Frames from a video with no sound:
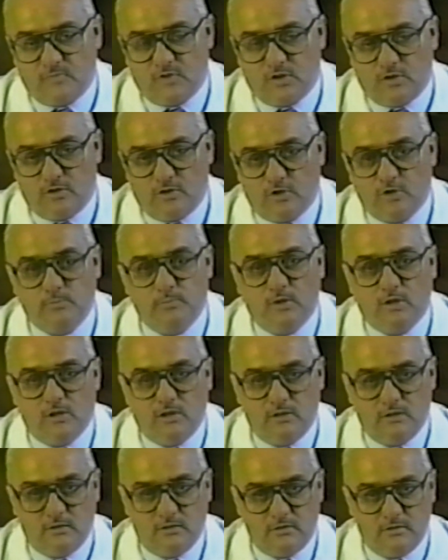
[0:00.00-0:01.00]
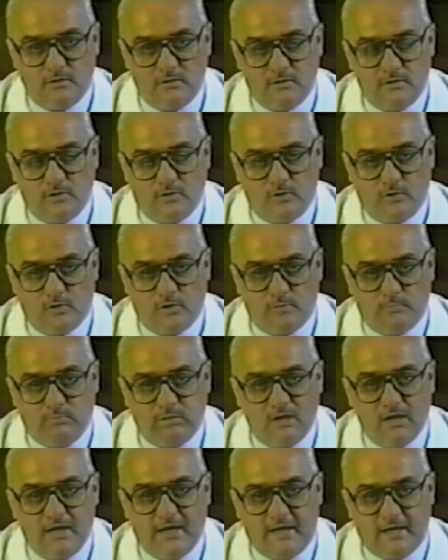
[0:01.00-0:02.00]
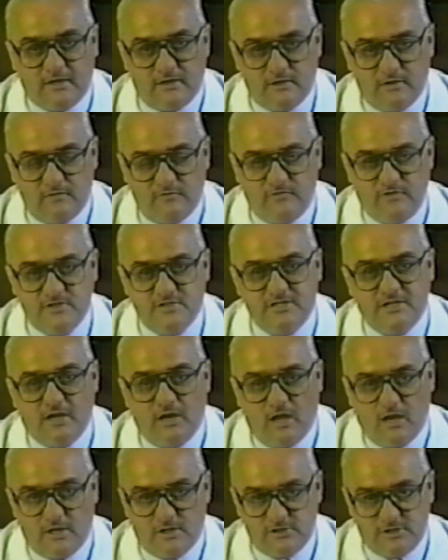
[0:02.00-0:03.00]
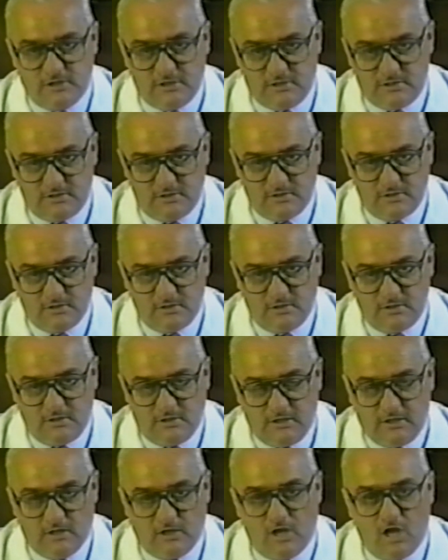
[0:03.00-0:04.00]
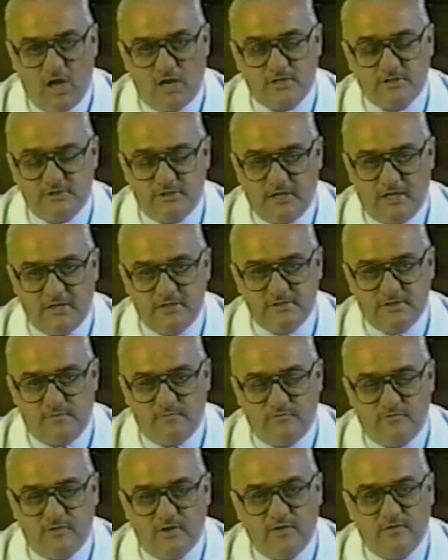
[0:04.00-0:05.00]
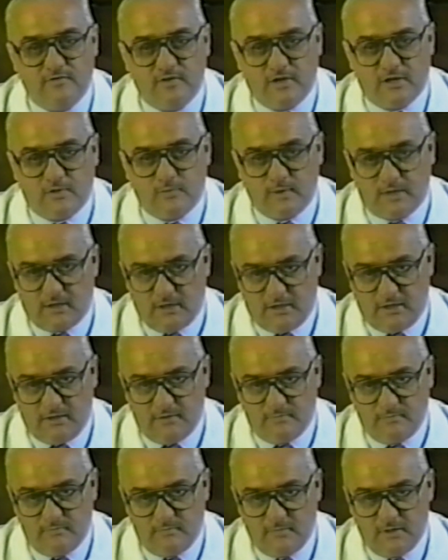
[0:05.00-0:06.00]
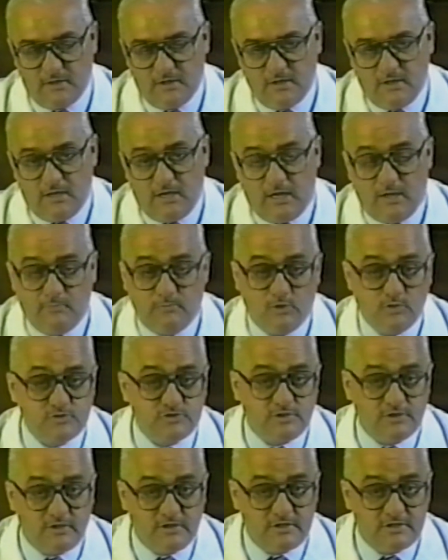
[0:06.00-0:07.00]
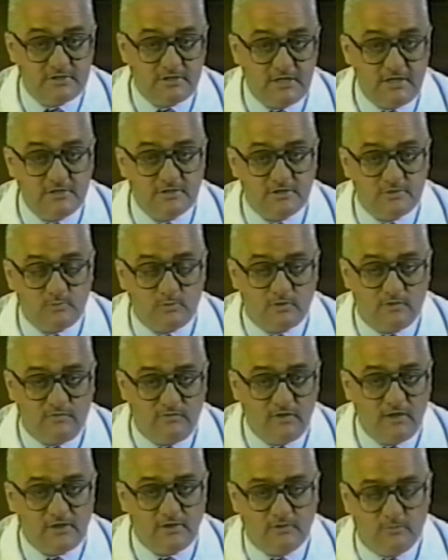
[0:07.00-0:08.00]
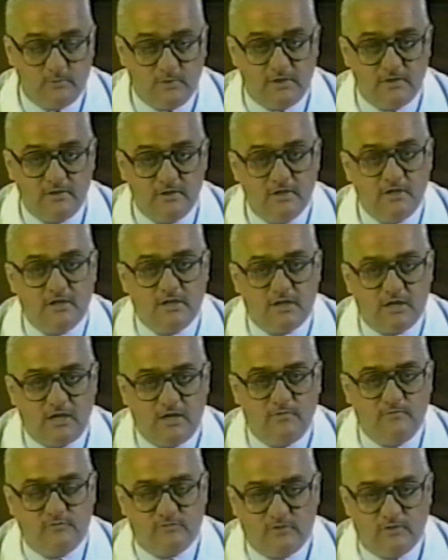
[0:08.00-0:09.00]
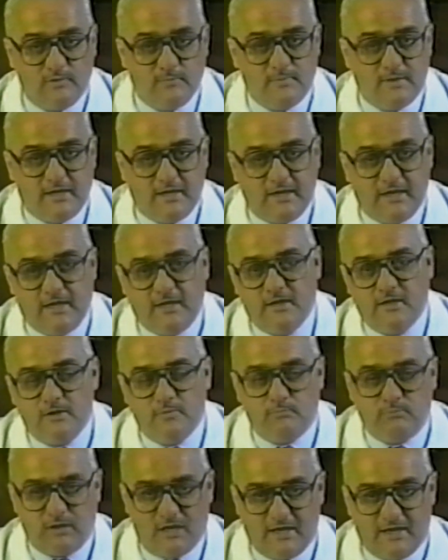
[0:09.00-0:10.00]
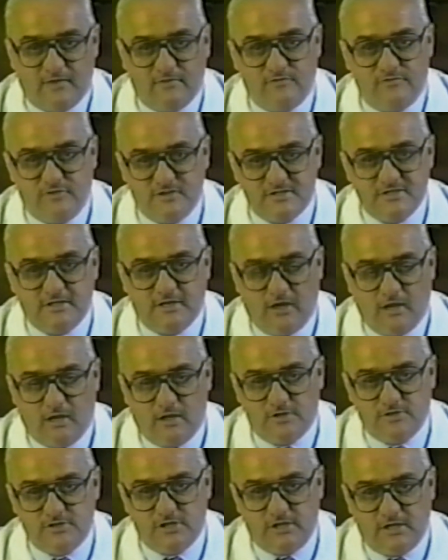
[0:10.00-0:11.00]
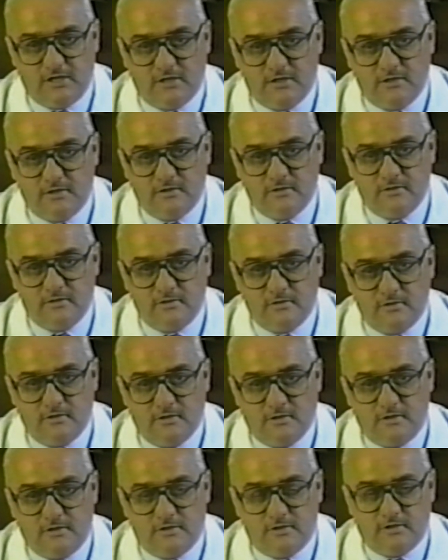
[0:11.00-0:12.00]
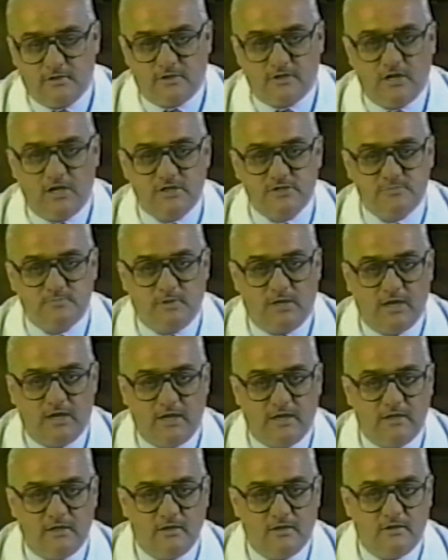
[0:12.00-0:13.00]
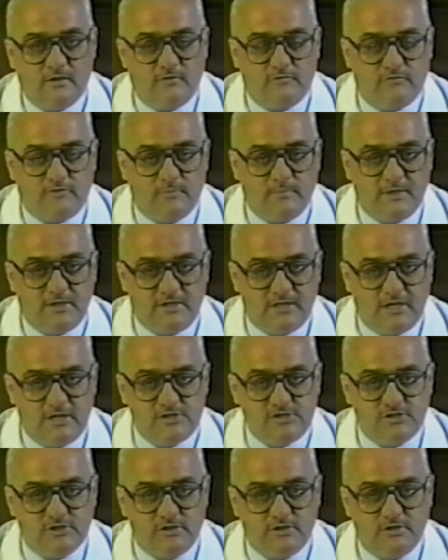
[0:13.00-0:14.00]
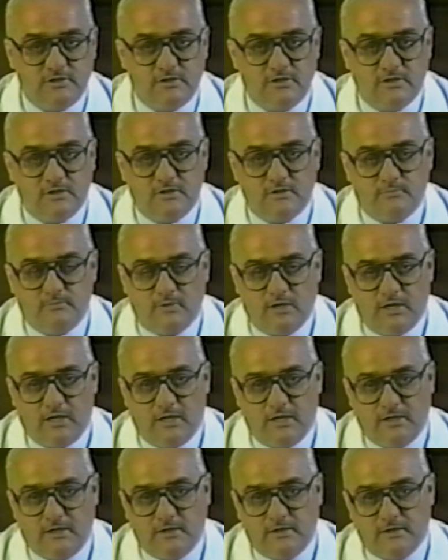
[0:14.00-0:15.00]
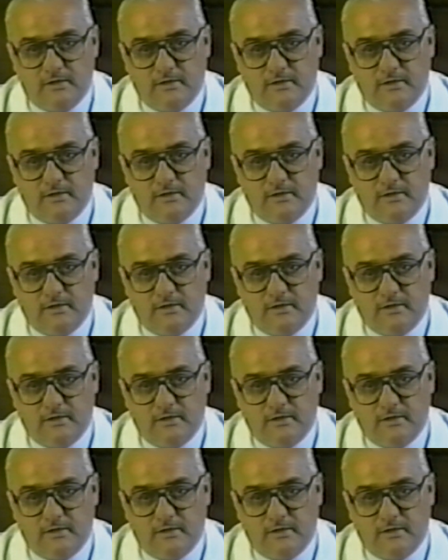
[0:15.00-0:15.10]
herbal or plant physiologies. It'll oxidize them very, very quickly. And most of the diseases we're afflicted with come from a plant physiology. They're caused by fermentation, by